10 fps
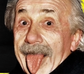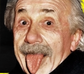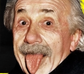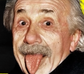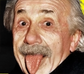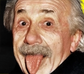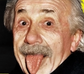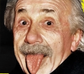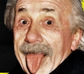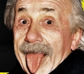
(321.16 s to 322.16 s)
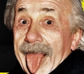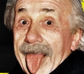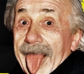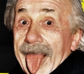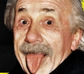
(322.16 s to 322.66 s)

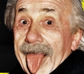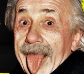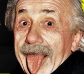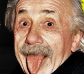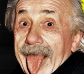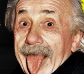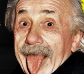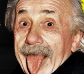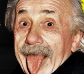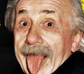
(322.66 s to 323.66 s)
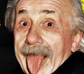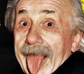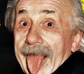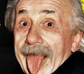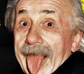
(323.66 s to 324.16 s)
(silence)